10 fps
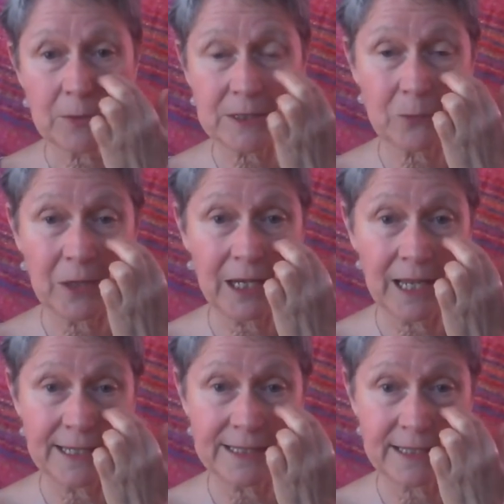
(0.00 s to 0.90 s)
as well
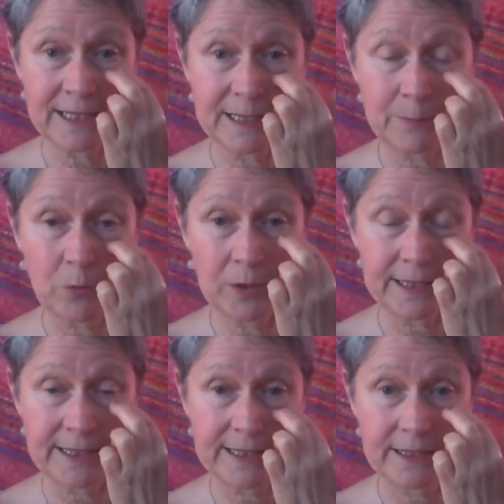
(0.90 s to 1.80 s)
as these
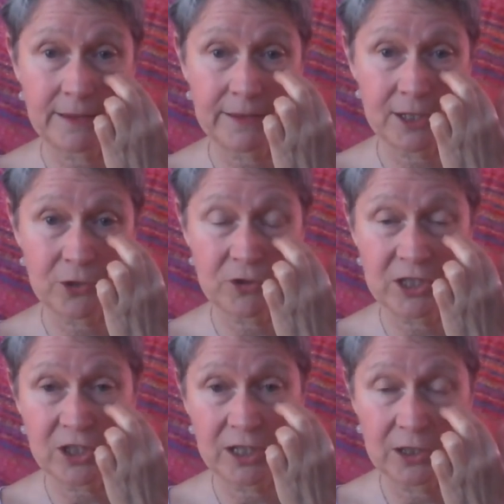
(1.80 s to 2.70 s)
points that are
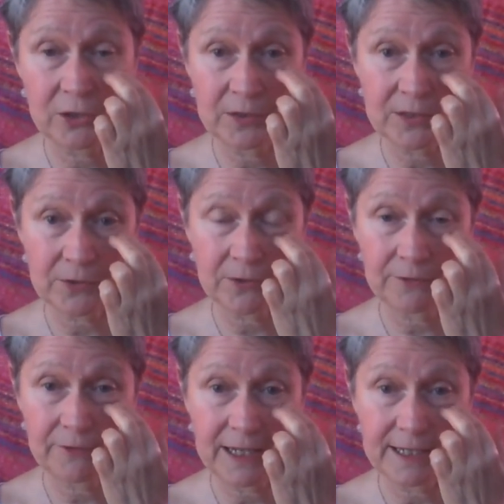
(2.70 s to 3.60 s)
traditionally used on the
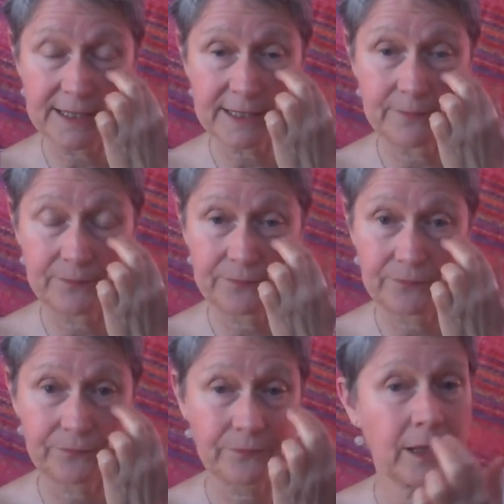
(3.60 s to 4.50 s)
face,
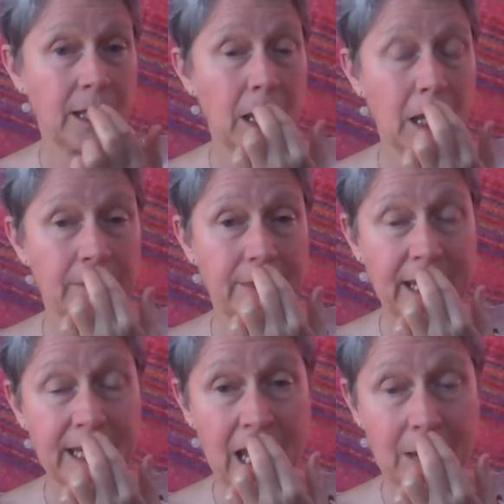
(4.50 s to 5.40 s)

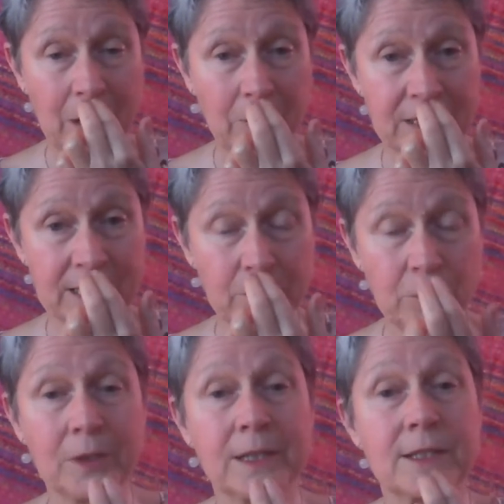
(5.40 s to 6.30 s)
they came up with some
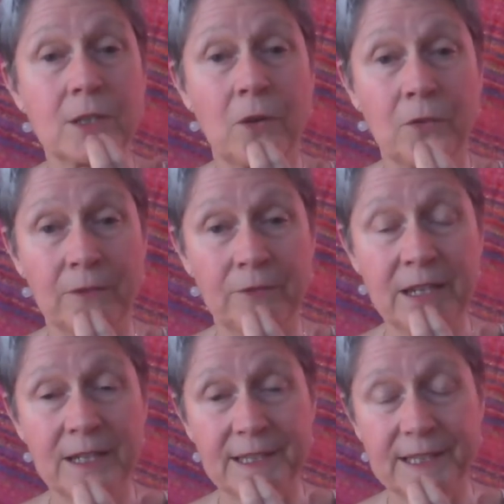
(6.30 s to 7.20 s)
points on the
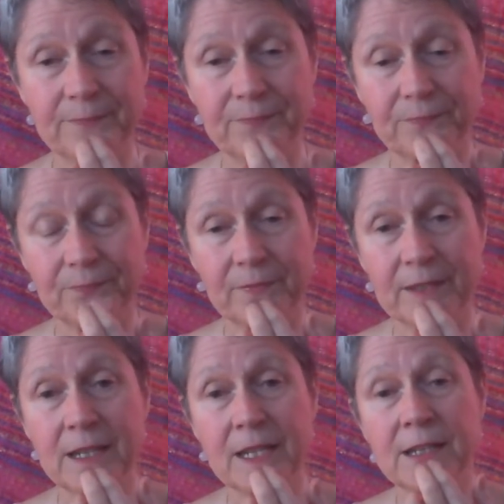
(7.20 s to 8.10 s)
fingers.
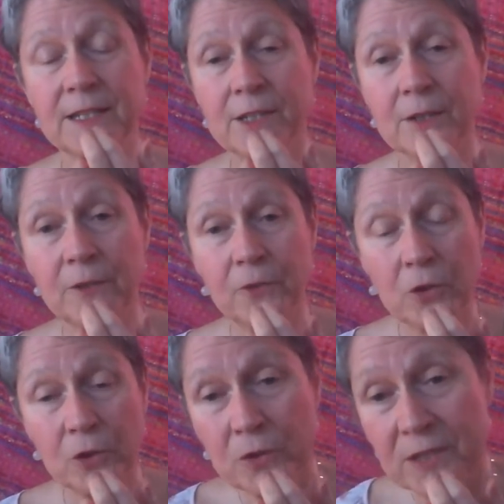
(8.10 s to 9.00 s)
So if
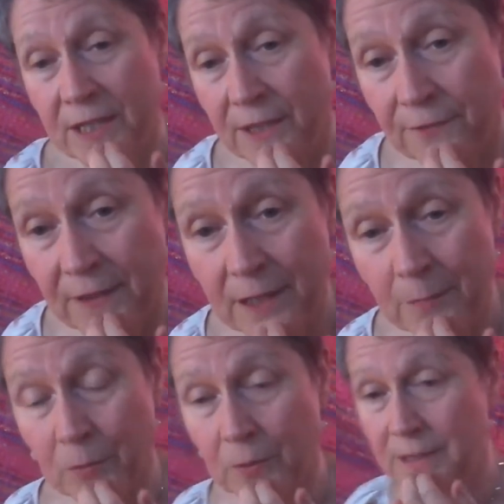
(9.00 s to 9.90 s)
you're using the finger
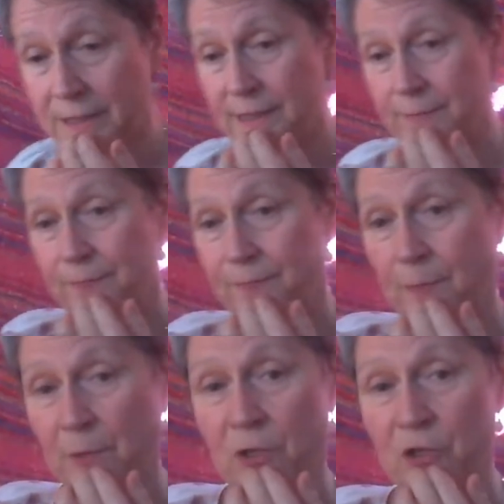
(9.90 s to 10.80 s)
points,
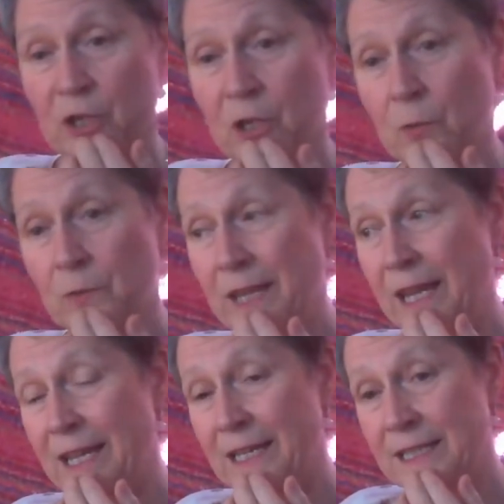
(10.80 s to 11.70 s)
I'm going to show you on the
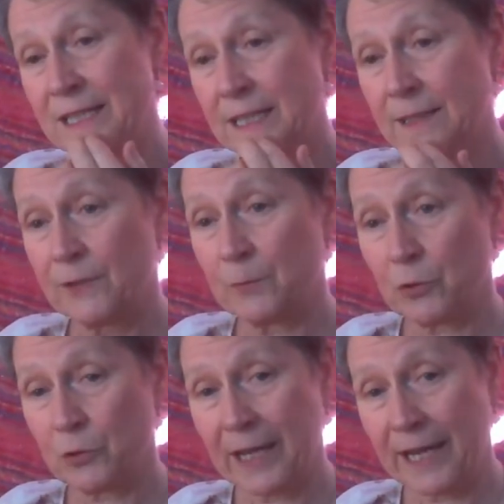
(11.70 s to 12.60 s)
hand here. If you
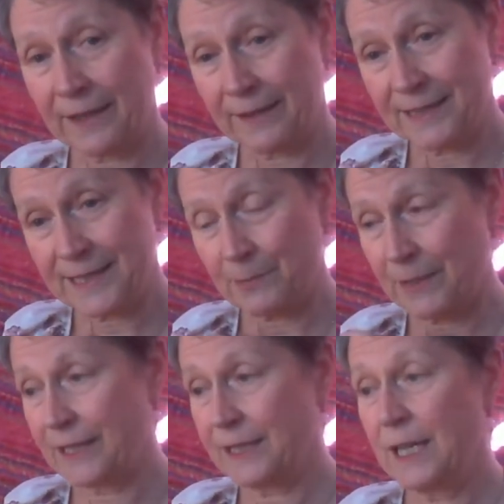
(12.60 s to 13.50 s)
put your hand this
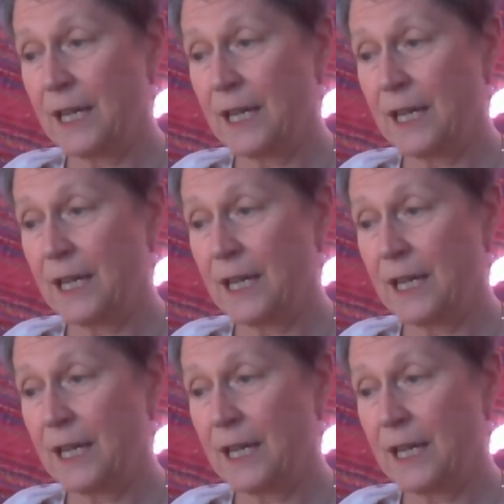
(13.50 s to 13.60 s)
way,